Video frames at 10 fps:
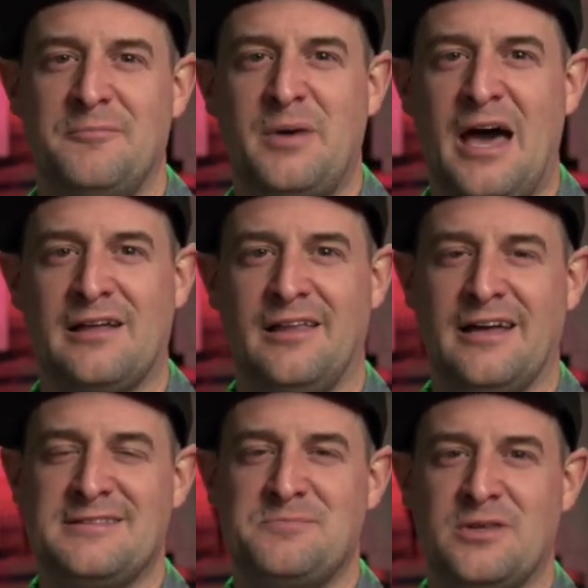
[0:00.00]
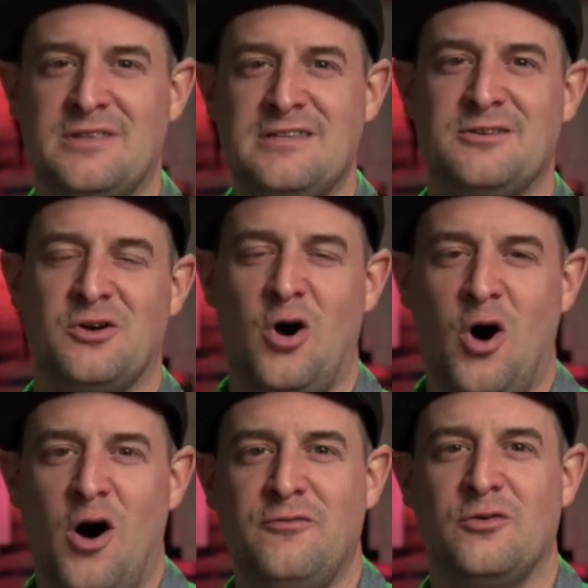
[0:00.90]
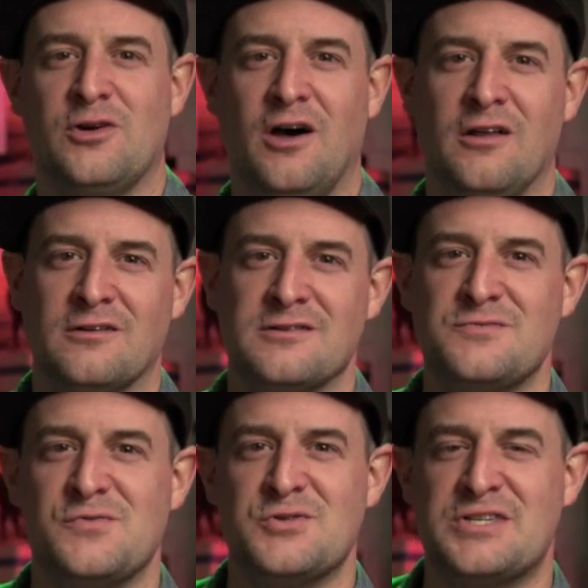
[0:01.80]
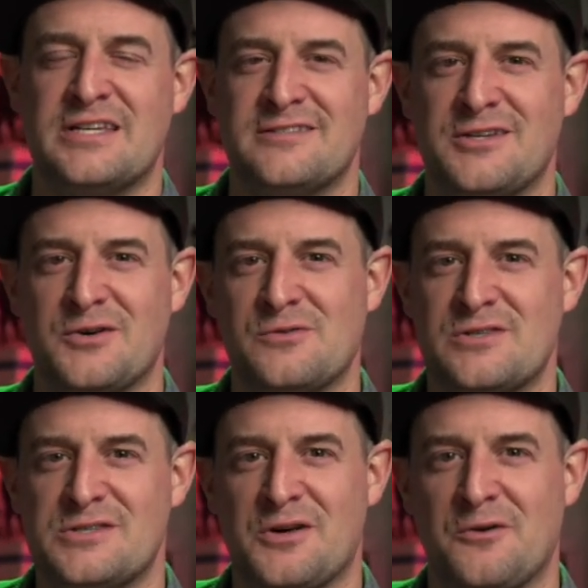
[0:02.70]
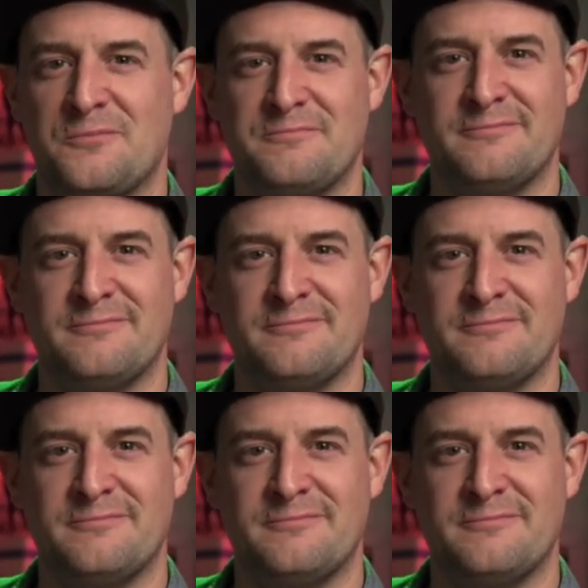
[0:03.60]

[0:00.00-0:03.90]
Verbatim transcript: backlights, but these are awful colors for skin tones, so